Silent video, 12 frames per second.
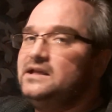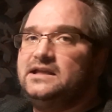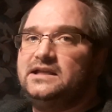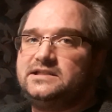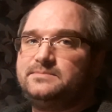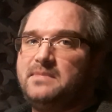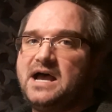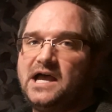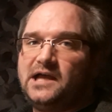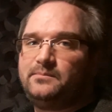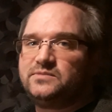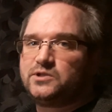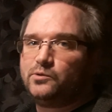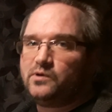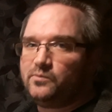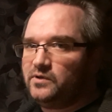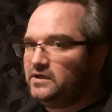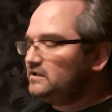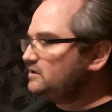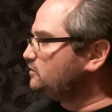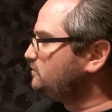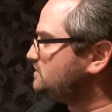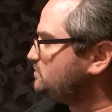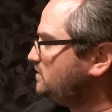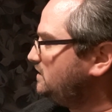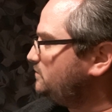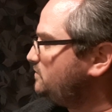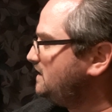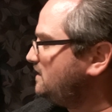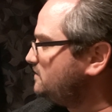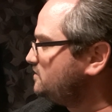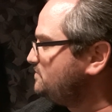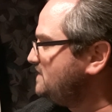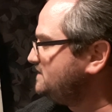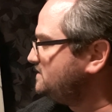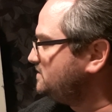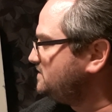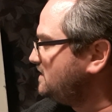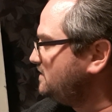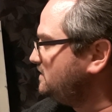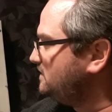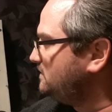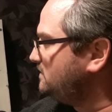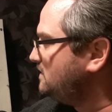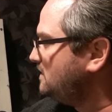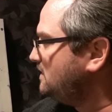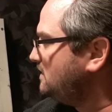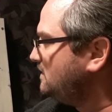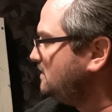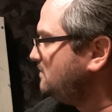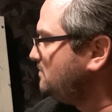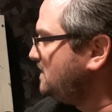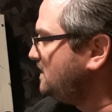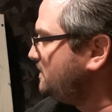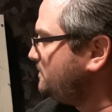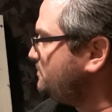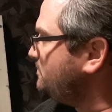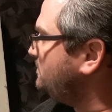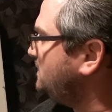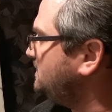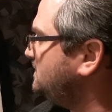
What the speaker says: is Mom. So what we're going to do is we're going to write a little message down here. Mom, at